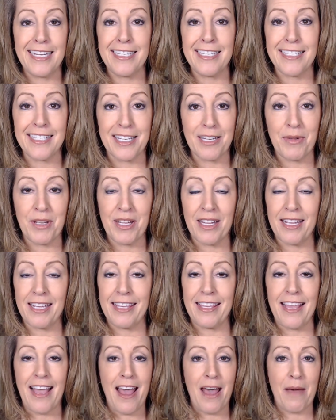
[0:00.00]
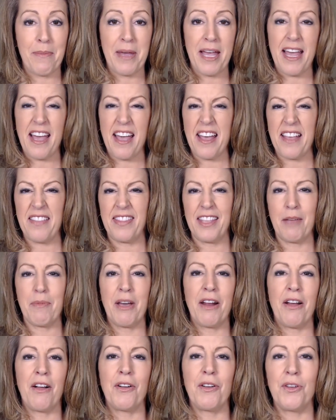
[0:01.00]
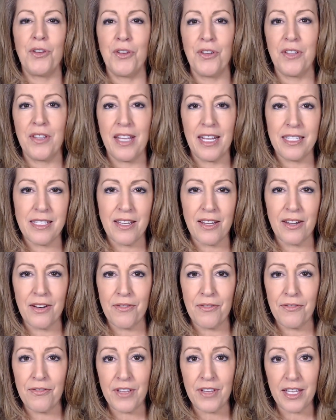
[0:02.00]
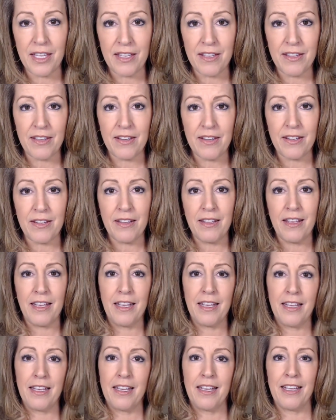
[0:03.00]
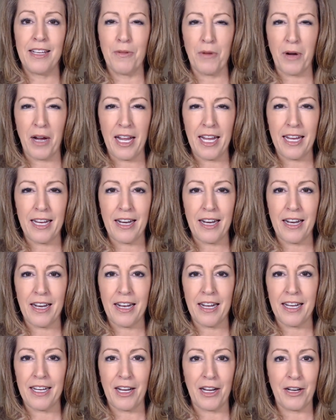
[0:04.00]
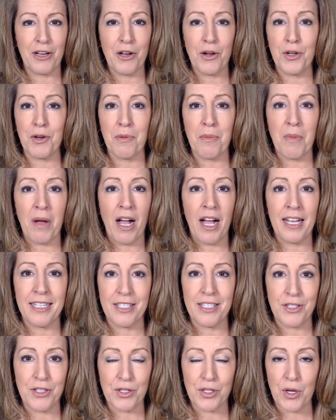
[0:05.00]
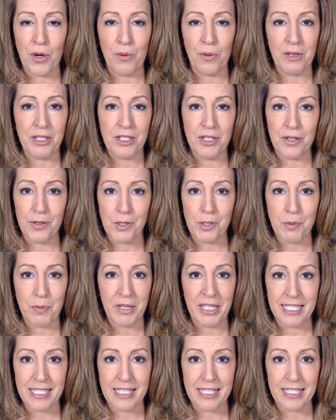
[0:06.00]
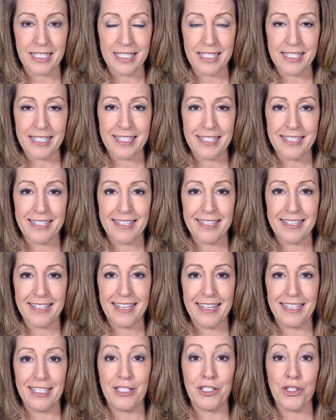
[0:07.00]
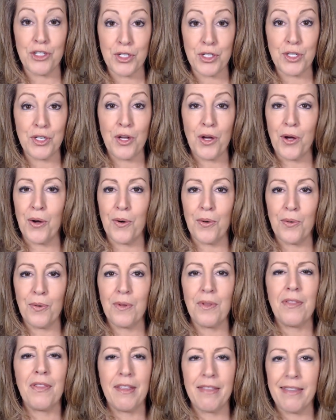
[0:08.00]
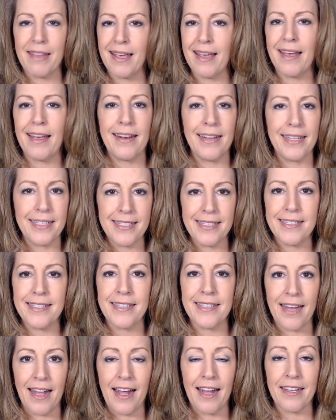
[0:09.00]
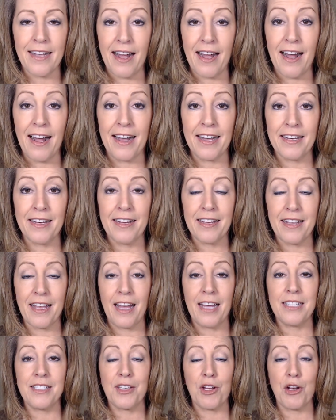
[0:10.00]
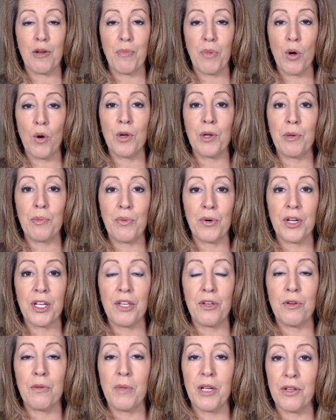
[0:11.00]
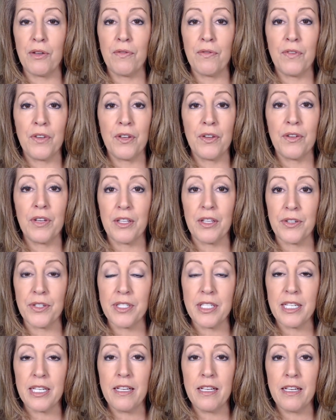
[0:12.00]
going to be like, yeah, man, think about how good that's going to feel, right? I know your mind is just going to those places, and just know that that is not God. God's going to poke and prick you and make you feel guilty